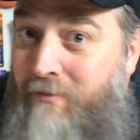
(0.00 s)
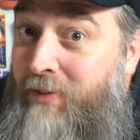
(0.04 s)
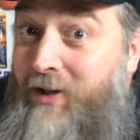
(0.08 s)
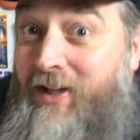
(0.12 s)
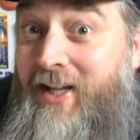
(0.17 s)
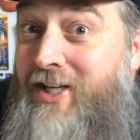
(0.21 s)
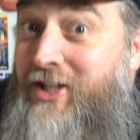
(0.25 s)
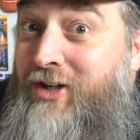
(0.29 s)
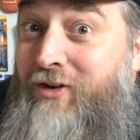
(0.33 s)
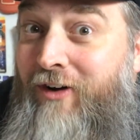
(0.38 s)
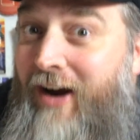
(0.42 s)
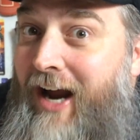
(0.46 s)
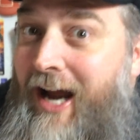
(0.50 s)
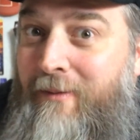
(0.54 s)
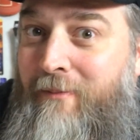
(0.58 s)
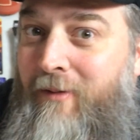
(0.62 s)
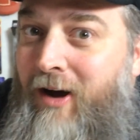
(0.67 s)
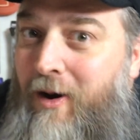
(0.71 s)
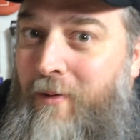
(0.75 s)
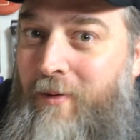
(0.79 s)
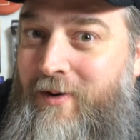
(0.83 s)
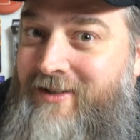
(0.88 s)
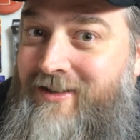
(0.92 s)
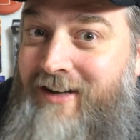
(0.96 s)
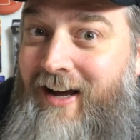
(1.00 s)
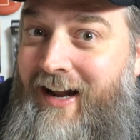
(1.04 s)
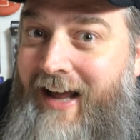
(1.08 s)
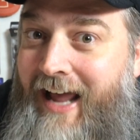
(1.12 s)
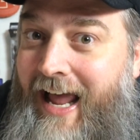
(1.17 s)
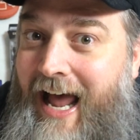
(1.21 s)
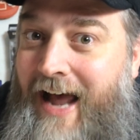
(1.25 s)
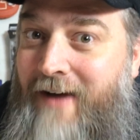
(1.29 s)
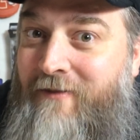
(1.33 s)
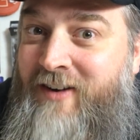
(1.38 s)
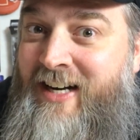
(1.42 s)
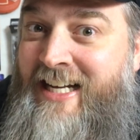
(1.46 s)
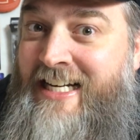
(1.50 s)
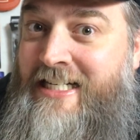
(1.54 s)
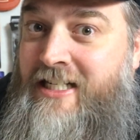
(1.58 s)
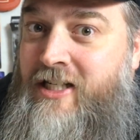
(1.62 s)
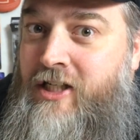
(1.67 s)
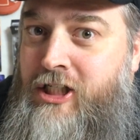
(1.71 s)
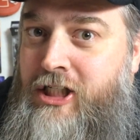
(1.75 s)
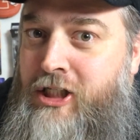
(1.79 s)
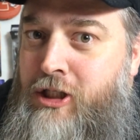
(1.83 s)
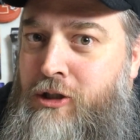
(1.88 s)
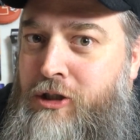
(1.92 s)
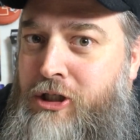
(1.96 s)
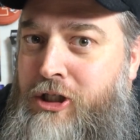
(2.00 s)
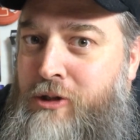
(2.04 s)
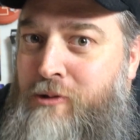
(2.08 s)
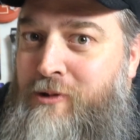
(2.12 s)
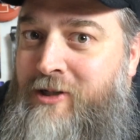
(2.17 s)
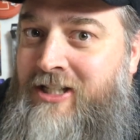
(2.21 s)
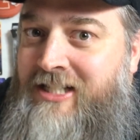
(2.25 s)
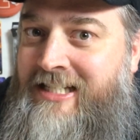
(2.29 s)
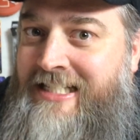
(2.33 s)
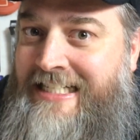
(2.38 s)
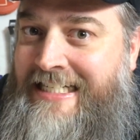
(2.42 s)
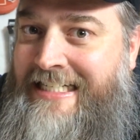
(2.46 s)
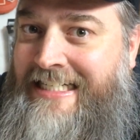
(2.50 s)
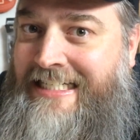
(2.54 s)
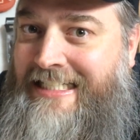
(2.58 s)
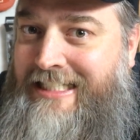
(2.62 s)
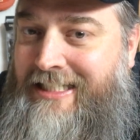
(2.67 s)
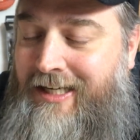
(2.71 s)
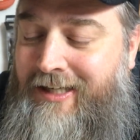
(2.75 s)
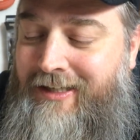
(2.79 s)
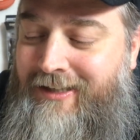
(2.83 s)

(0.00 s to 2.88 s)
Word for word: but this grandma was not having it. No, you will not.